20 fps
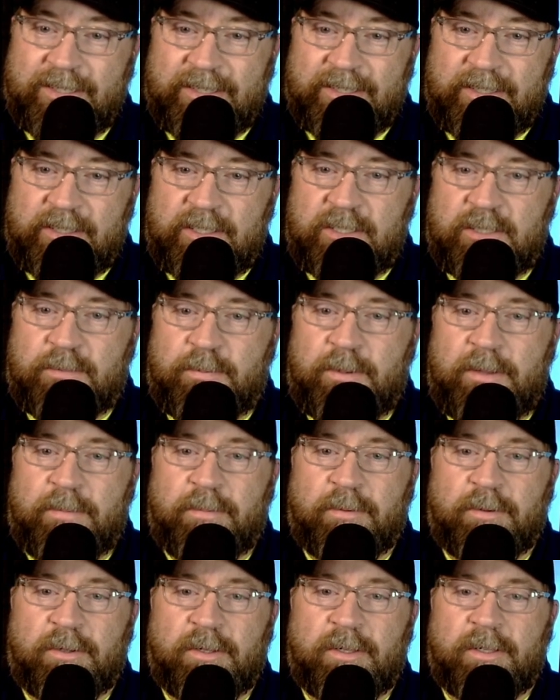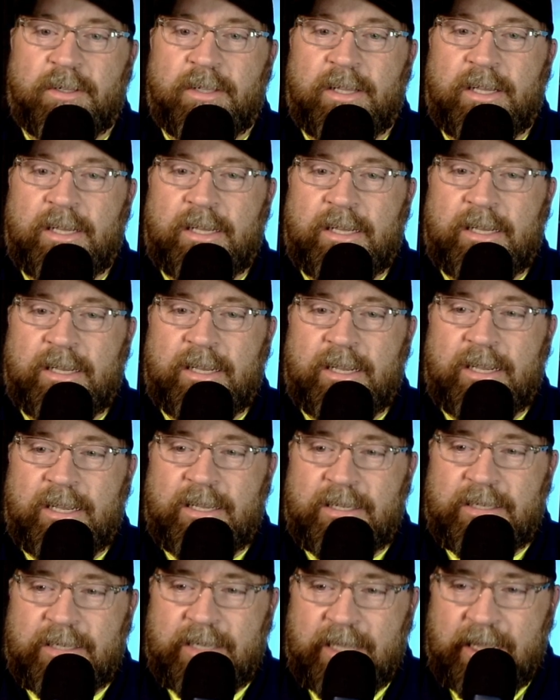these people uh,
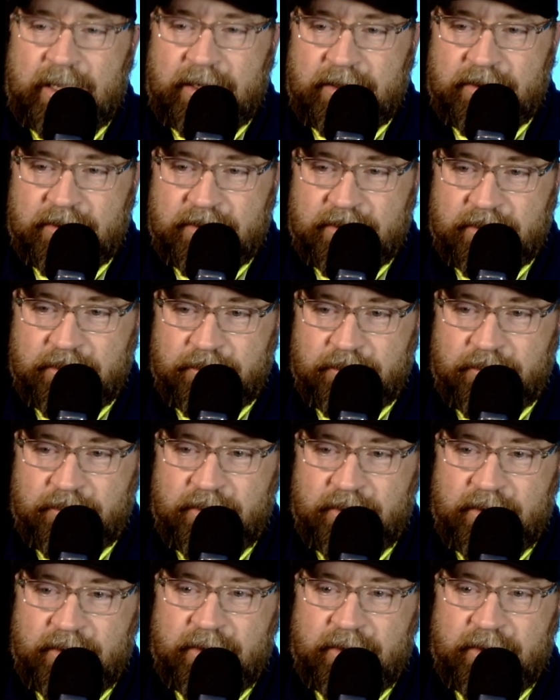had some